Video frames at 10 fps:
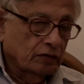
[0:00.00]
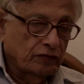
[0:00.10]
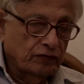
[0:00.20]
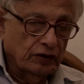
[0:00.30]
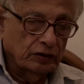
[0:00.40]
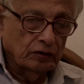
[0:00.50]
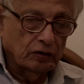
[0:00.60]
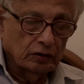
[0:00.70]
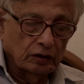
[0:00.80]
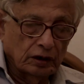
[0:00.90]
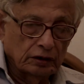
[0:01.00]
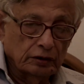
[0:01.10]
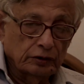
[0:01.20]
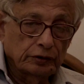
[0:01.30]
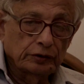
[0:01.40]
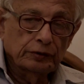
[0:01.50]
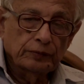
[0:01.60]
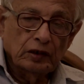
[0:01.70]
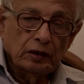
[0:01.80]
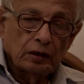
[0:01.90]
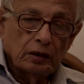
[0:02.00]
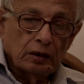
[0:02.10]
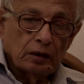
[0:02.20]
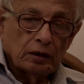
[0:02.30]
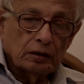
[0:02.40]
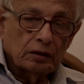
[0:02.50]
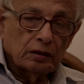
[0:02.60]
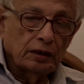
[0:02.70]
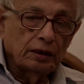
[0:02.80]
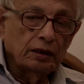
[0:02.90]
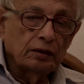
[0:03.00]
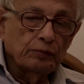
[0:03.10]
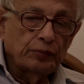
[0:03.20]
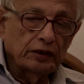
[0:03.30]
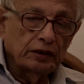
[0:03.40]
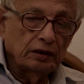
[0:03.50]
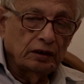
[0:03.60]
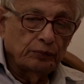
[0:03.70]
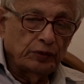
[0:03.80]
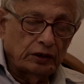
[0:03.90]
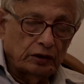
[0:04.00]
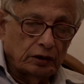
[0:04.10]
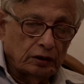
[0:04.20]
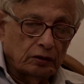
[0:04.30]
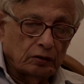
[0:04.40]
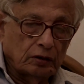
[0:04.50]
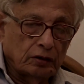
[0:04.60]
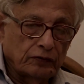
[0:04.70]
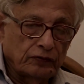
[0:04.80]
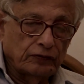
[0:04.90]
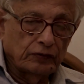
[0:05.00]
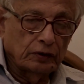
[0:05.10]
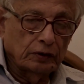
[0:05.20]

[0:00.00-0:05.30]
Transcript: front organizations, they present a picture of